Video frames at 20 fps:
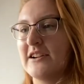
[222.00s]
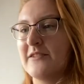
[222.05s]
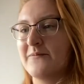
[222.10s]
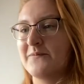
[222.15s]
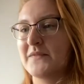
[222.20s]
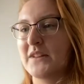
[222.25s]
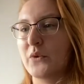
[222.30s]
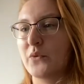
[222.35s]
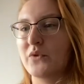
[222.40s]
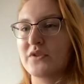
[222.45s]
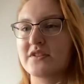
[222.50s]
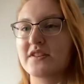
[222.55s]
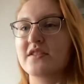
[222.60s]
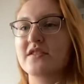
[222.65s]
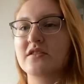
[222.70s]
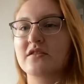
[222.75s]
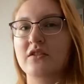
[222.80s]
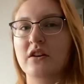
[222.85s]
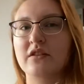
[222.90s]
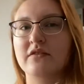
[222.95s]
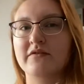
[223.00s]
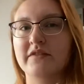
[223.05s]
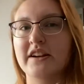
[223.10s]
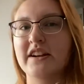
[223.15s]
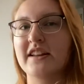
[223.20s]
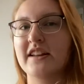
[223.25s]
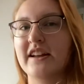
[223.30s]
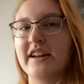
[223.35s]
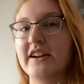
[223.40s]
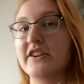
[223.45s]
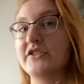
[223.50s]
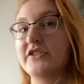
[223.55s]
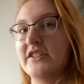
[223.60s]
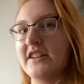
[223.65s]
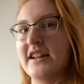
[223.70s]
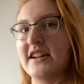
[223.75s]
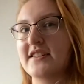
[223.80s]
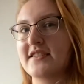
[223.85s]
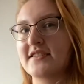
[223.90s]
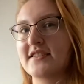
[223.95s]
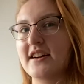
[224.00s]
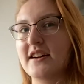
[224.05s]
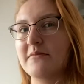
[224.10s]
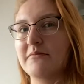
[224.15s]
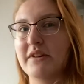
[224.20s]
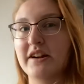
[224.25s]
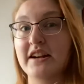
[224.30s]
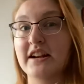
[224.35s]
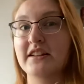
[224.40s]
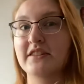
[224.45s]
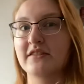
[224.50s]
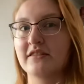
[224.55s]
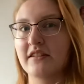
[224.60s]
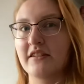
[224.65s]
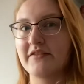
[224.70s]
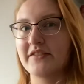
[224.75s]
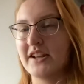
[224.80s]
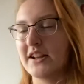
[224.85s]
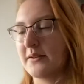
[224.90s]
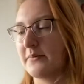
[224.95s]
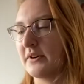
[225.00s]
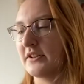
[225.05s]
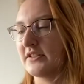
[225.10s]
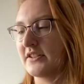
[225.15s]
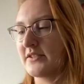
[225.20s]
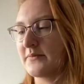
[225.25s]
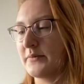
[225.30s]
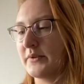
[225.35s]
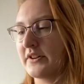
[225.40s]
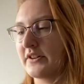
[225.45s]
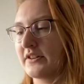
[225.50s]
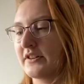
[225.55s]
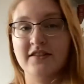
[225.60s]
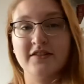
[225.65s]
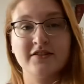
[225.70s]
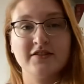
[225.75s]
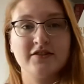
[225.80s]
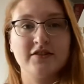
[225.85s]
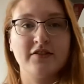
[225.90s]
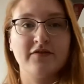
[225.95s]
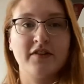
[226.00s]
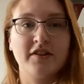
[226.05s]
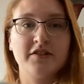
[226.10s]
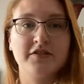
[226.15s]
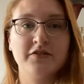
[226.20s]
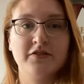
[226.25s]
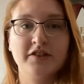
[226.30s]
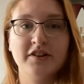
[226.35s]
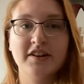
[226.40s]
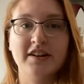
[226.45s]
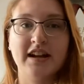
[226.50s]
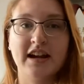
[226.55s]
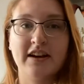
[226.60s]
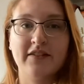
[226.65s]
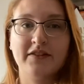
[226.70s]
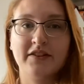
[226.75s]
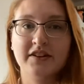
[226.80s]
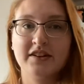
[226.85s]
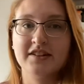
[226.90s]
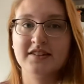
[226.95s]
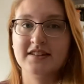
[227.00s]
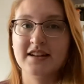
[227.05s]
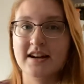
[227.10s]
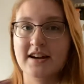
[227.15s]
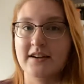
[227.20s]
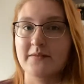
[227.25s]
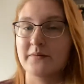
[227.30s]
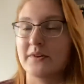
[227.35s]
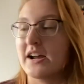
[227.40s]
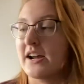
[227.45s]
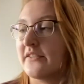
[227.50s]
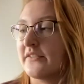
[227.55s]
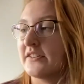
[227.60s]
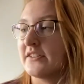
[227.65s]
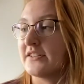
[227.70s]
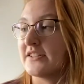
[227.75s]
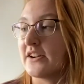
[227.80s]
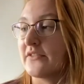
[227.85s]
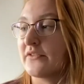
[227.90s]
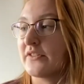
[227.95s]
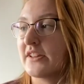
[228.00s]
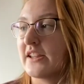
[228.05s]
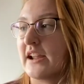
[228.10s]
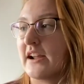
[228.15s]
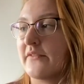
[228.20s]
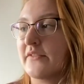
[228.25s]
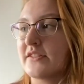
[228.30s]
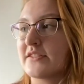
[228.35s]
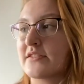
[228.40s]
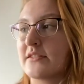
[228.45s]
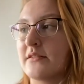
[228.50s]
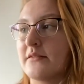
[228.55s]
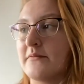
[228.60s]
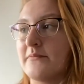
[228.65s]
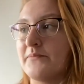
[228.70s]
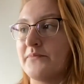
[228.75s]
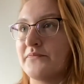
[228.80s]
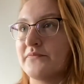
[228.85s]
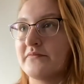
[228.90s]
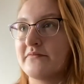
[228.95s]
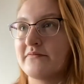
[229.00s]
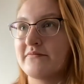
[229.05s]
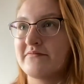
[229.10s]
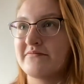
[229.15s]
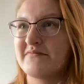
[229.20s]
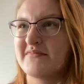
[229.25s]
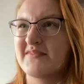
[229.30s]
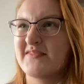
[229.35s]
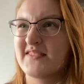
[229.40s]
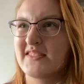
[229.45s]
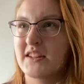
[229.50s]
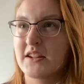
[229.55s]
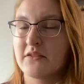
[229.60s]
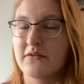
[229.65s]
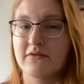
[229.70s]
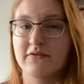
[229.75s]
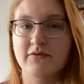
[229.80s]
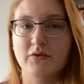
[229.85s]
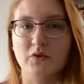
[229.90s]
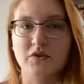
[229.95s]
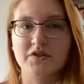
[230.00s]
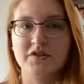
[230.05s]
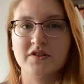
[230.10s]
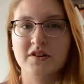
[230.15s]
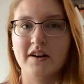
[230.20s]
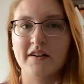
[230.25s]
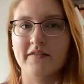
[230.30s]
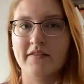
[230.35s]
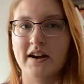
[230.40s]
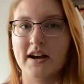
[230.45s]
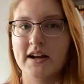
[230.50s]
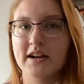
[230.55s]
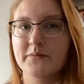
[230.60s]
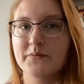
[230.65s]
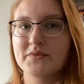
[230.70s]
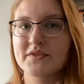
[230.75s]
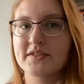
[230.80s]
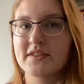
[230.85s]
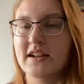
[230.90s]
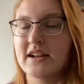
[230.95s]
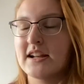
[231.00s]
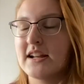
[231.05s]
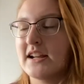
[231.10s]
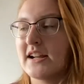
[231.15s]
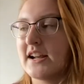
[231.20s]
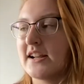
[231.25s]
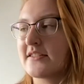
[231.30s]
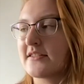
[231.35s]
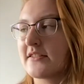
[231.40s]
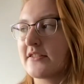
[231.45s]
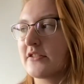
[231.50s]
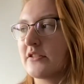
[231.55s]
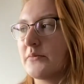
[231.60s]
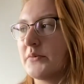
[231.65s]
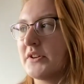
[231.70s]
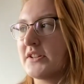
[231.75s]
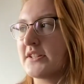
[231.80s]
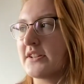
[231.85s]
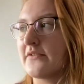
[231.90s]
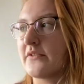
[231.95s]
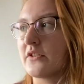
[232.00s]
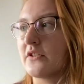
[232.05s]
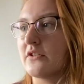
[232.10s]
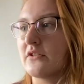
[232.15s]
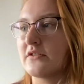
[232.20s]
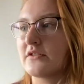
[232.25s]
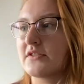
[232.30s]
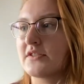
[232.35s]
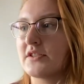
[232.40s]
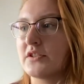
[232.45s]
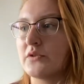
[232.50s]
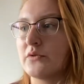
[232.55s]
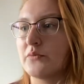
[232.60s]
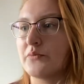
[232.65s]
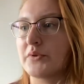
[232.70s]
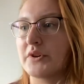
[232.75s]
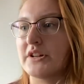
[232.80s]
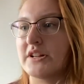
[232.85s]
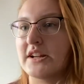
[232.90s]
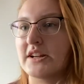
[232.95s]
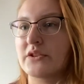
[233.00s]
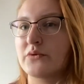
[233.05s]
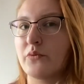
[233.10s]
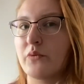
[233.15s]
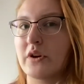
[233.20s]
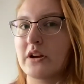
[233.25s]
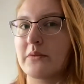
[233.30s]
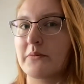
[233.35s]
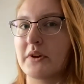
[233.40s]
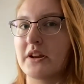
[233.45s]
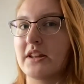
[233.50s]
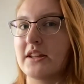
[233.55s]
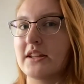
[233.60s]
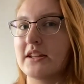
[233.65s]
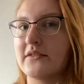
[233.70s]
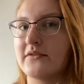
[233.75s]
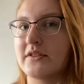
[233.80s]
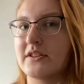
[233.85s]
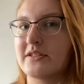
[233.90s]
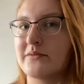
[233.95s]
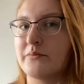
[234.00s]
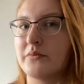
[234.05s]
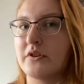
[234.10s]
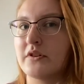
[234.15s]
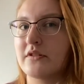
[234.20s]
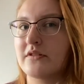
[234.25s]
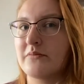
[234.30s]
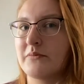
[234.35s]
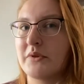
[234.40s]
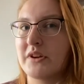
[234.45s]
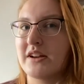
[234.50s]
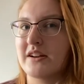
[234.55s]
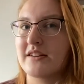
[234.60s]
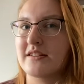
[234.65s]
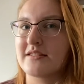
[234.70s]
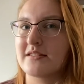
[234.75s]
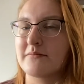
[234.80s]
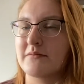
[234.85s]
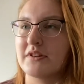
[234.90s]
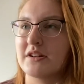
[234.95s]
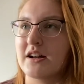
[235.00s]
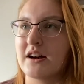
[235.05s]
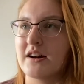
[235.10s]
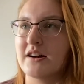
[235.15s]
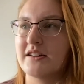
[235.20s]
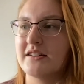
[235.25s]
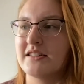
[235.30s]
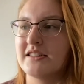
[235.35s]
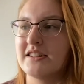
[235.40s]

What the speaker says: like, once I start reading, I actually can't stop. And I love that about this book. So far, so good. Having a good time. Definitely having some 4-star vibes. It's a little bit difficult to predict what I'm going to give this book because I'm not